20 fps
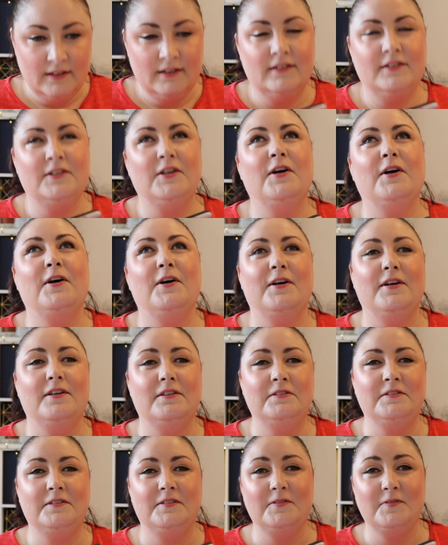
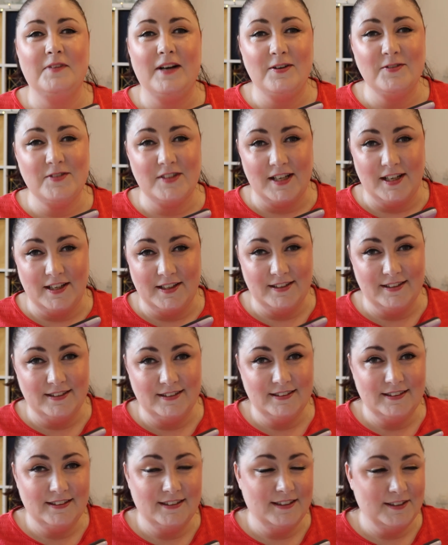Oh, well done.
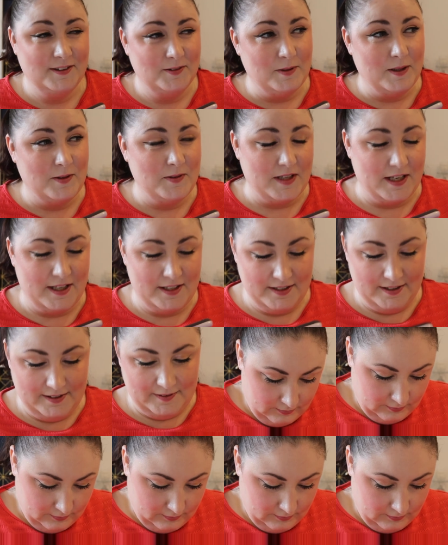Well done.